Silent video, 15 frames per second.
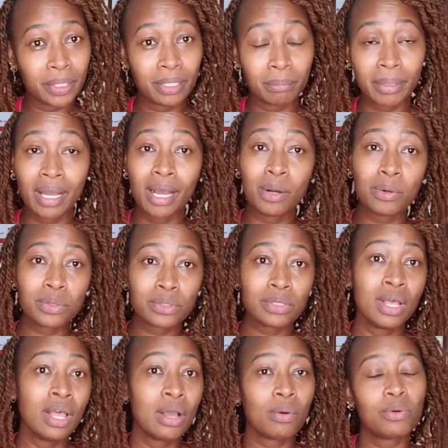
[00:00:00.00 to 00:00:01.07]
in my house
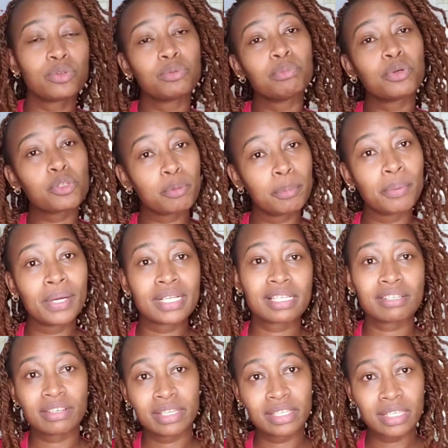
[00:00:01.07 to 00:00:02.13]
because most people are
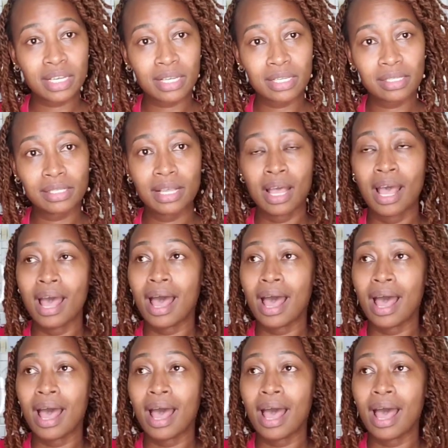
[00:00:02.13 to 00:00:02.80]
strangers.